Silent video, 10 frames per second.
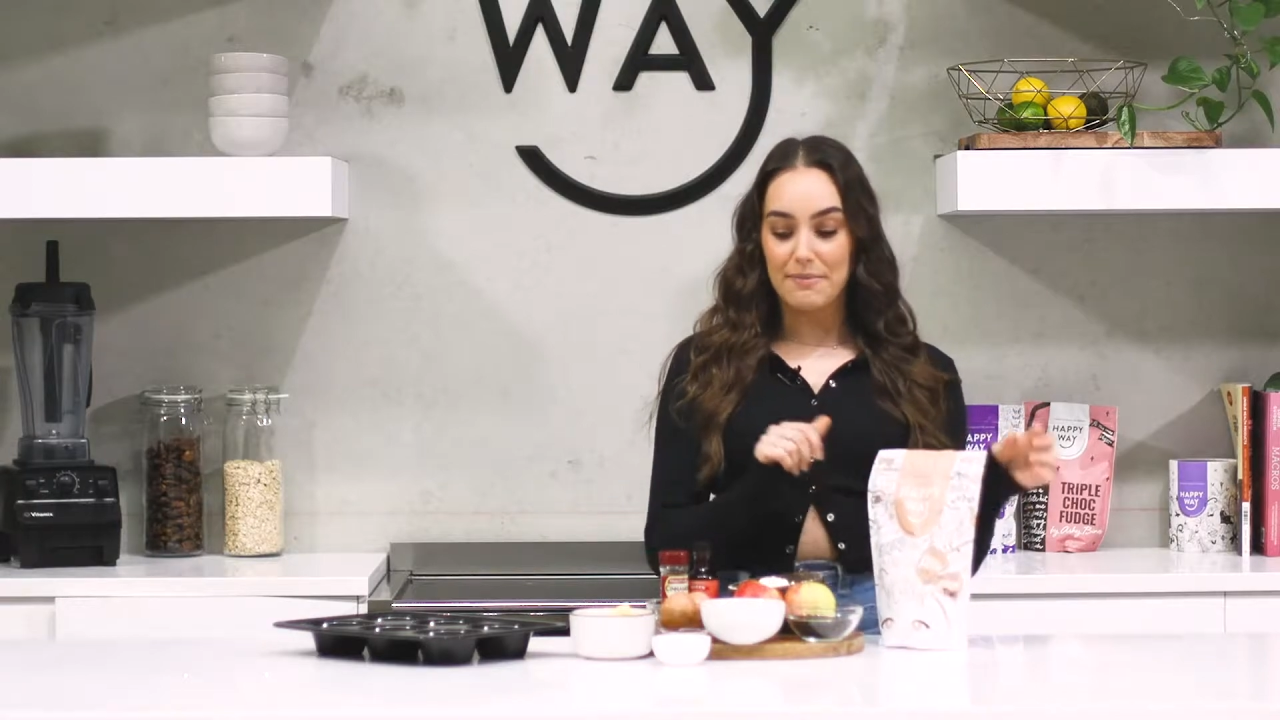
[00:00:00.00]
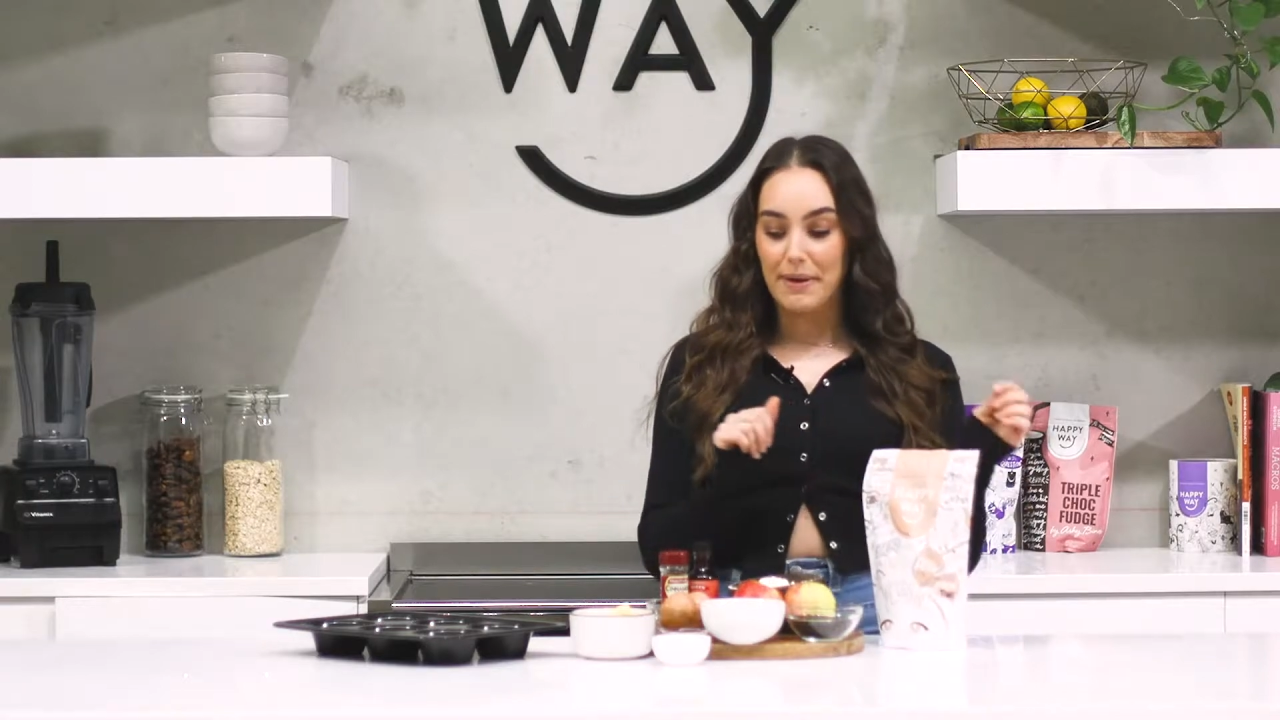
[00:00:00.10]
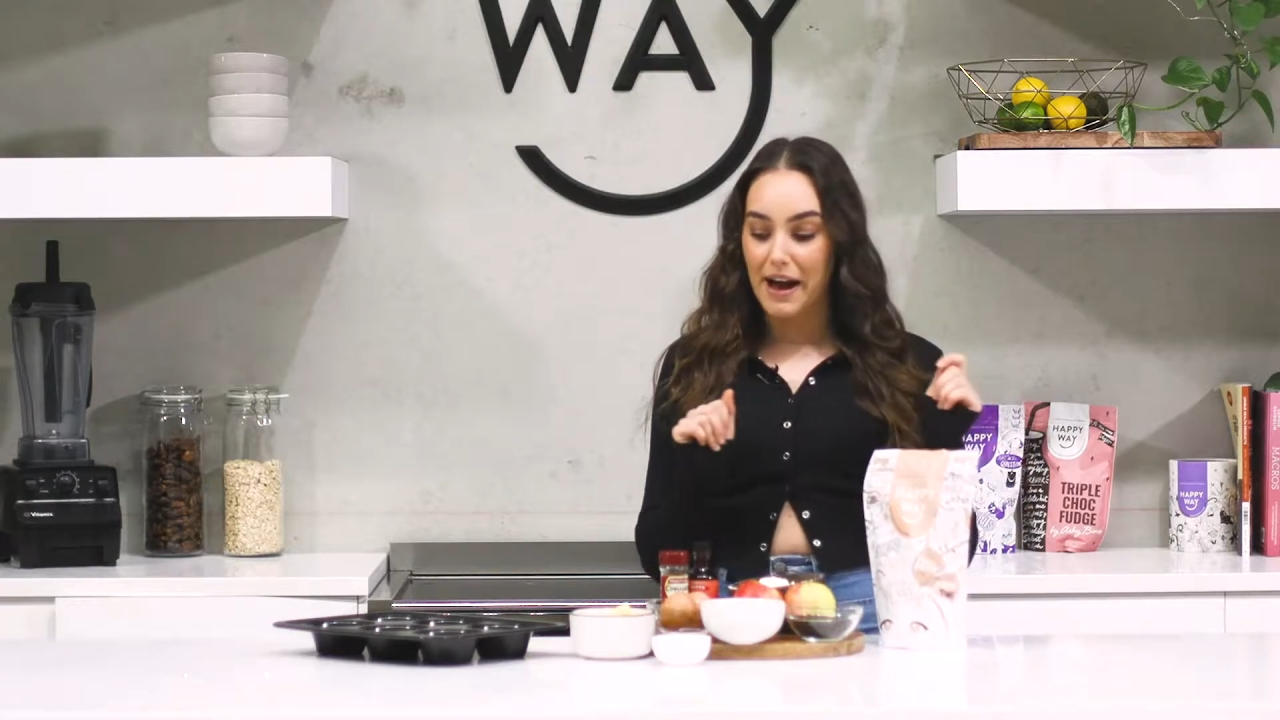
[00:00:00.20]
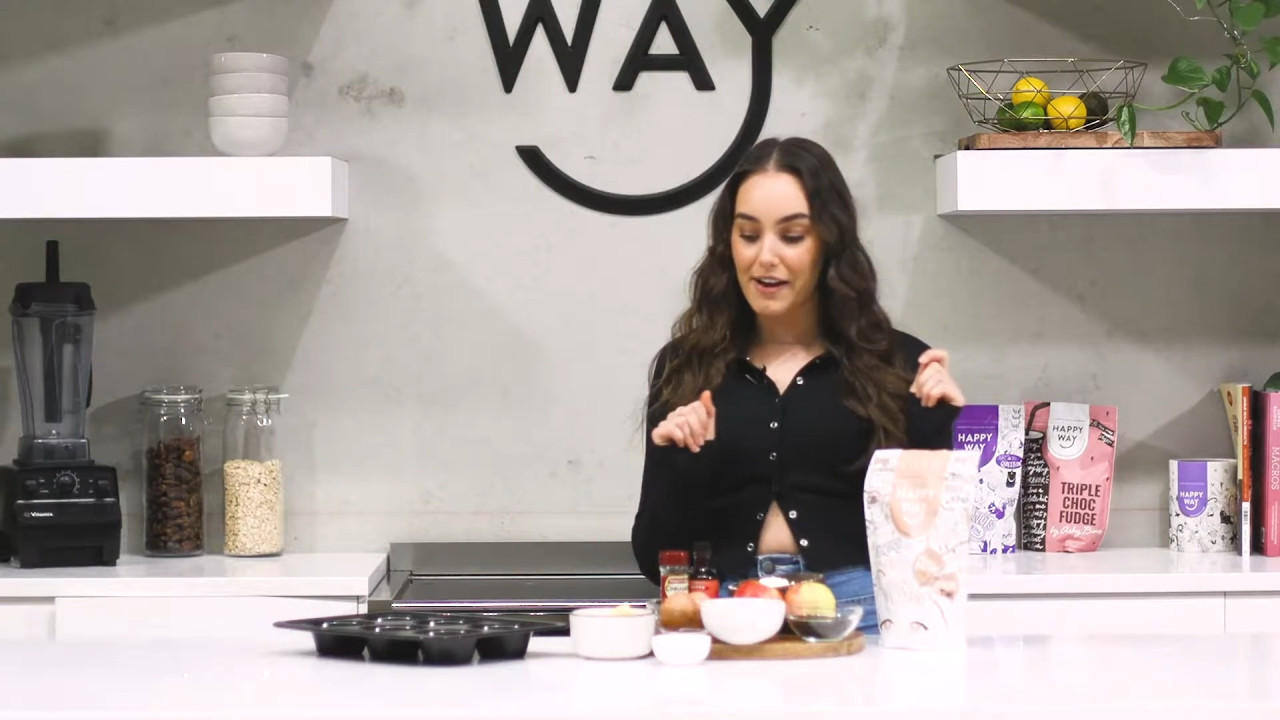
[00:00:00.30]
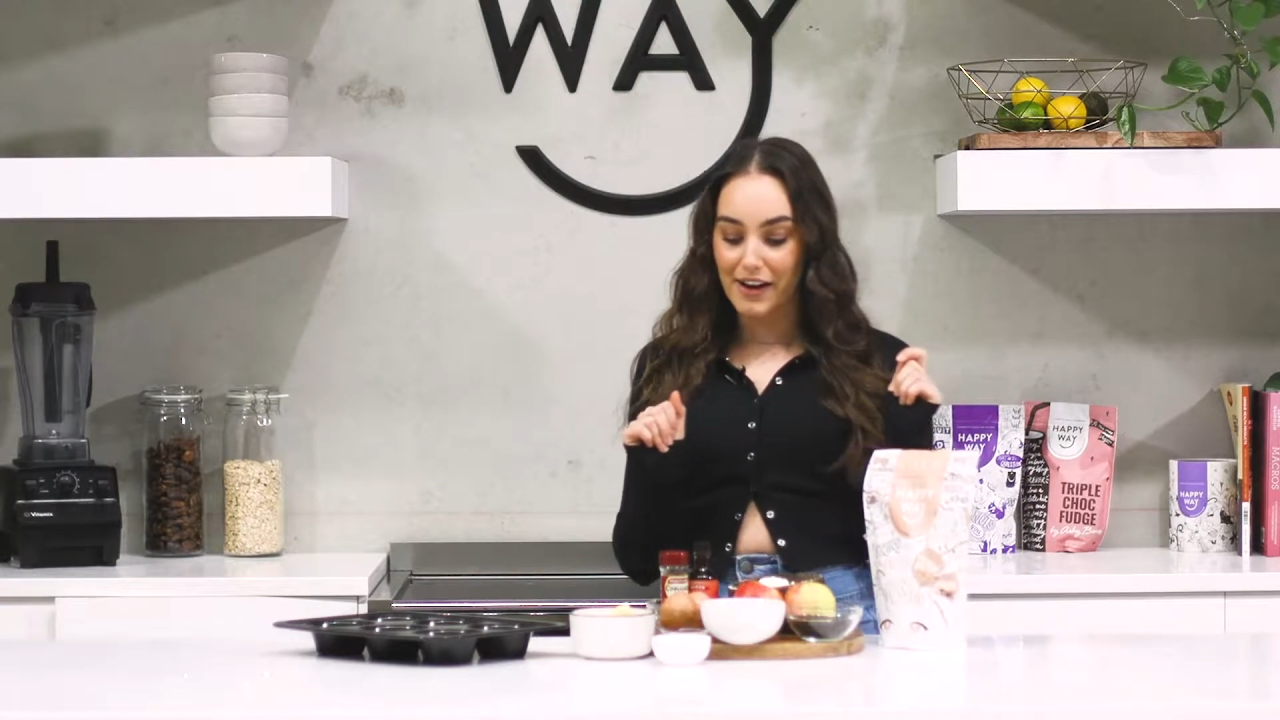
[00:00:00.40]

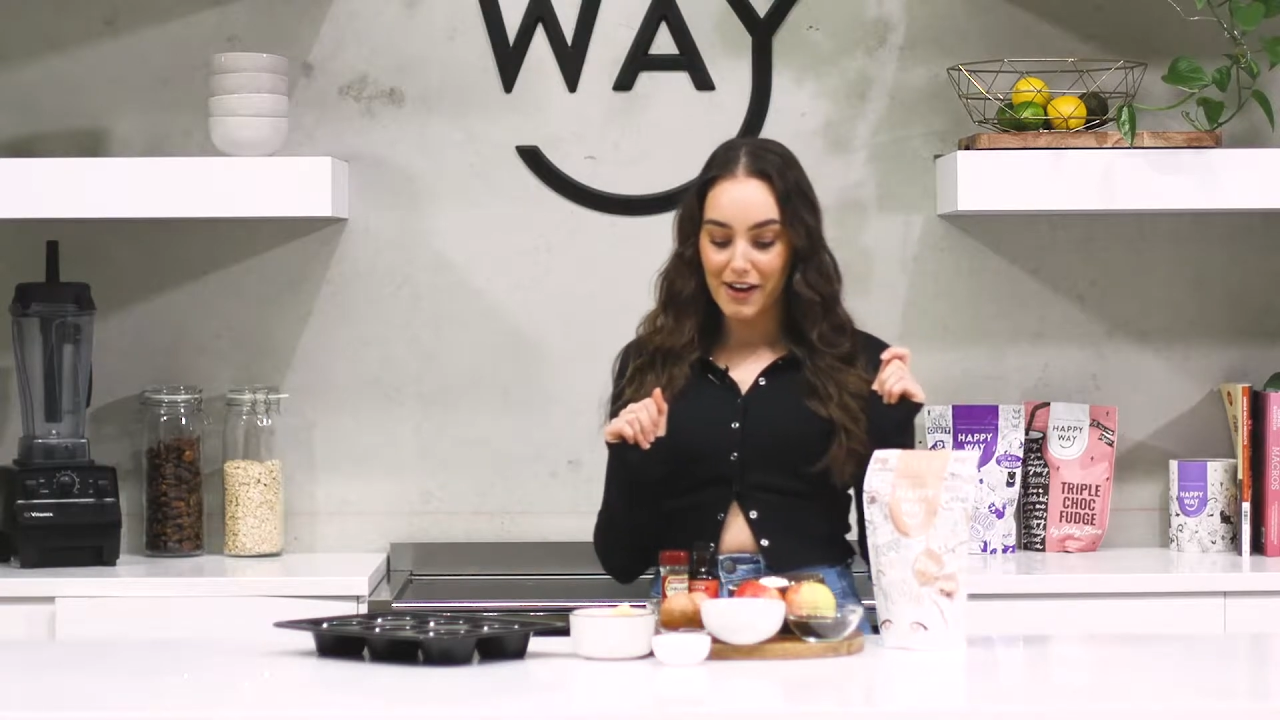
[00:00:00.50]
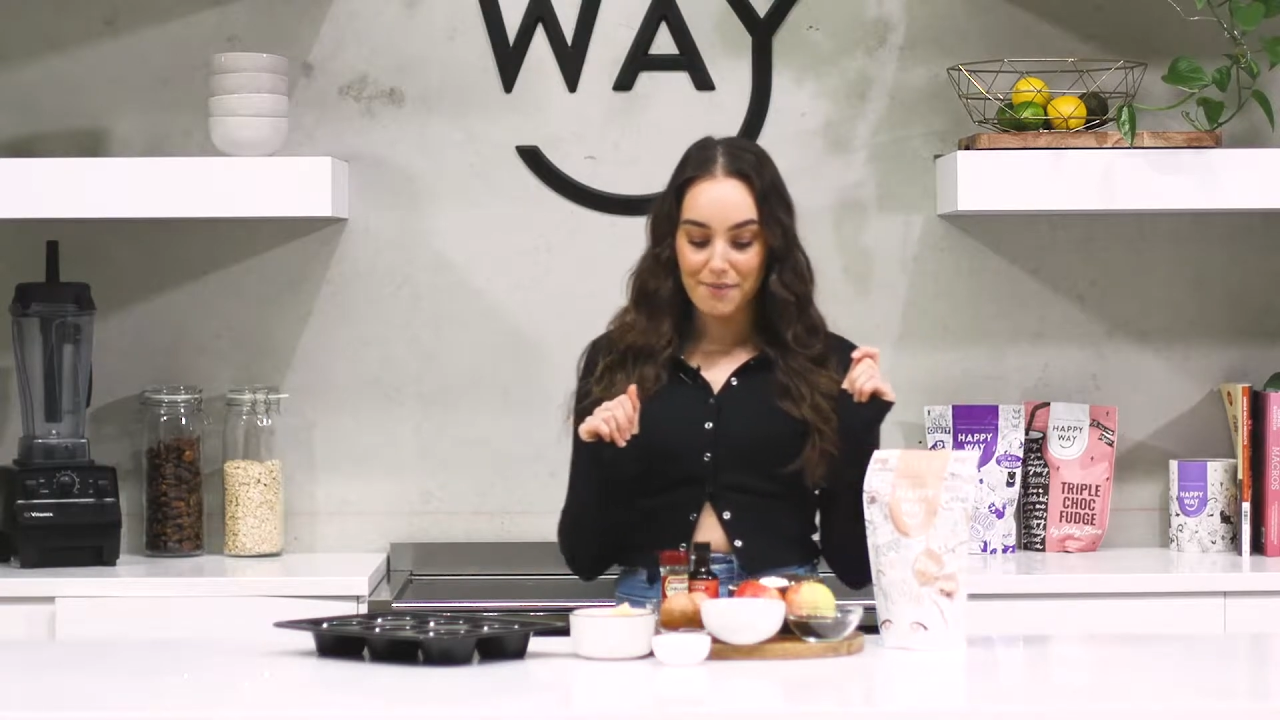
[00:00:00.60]
powder.